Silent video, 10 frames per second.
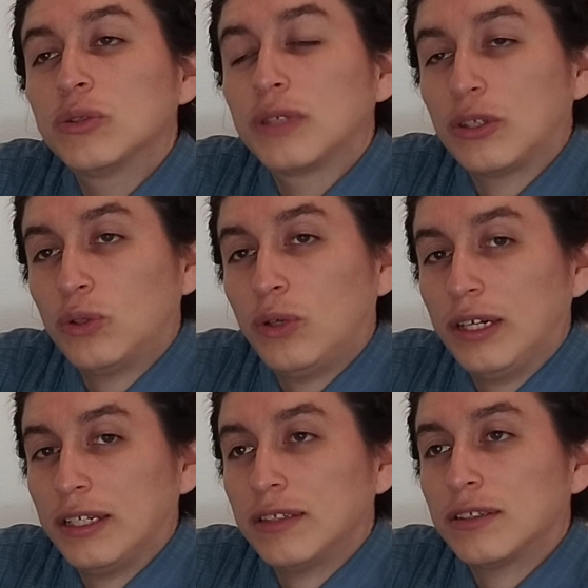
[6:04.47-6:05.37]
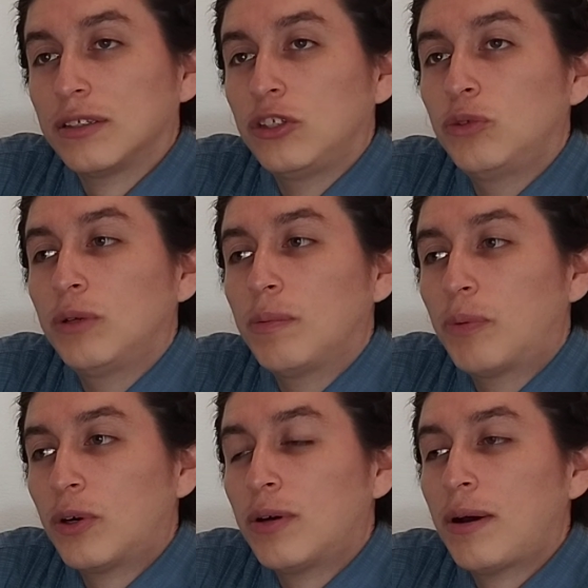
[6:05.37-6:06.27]
to the toilet, you will
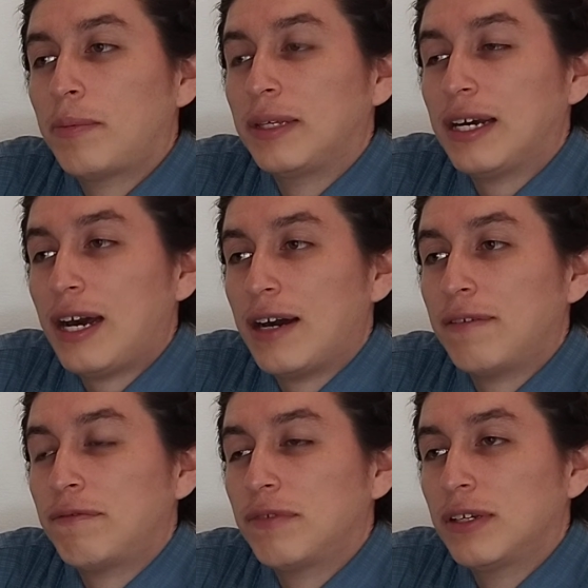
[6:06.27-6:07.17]
probably have